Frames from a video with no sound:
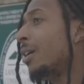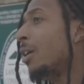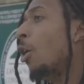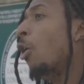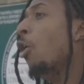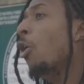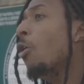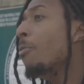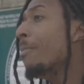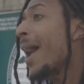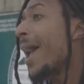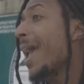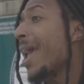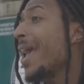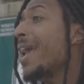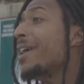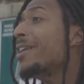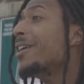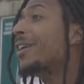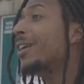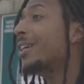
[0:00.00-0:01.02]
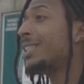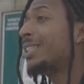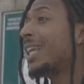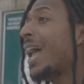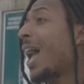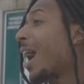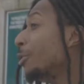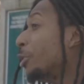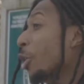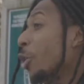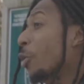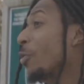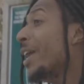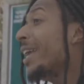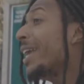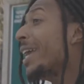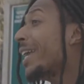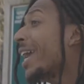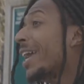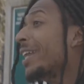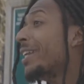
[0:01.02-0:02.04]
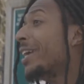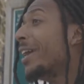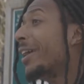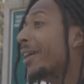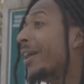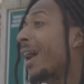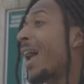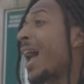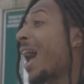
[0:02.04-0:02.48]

Who made us? How do we get here?